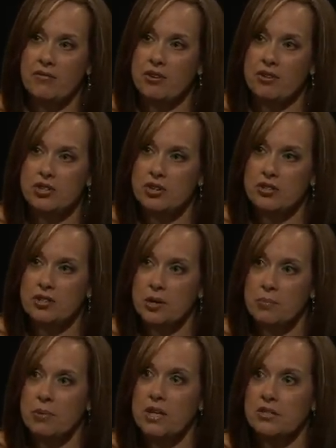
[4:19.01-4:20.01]
for insurance
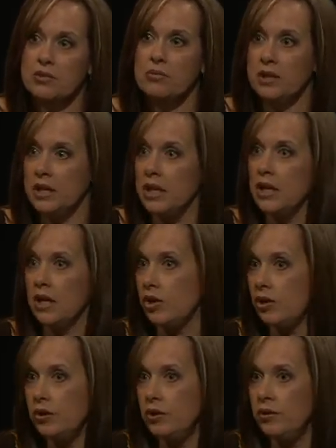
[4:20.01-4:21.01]
companies to really get a
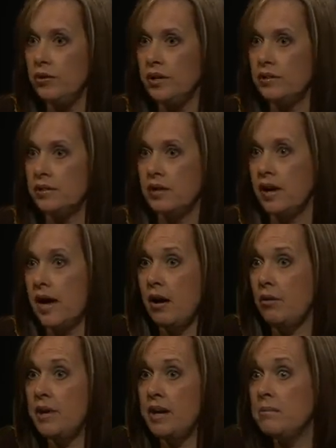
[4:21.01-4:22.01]
clue and
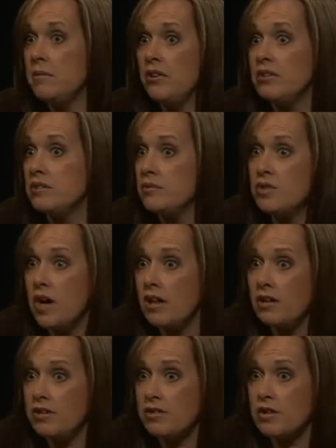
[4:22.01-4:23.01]
how many millions of
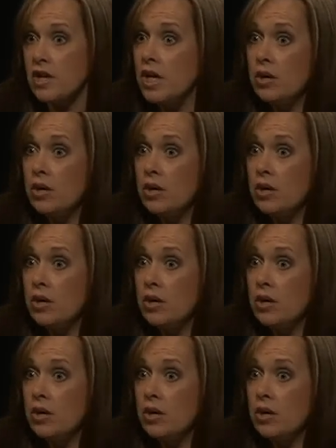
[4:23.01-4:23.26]
dollars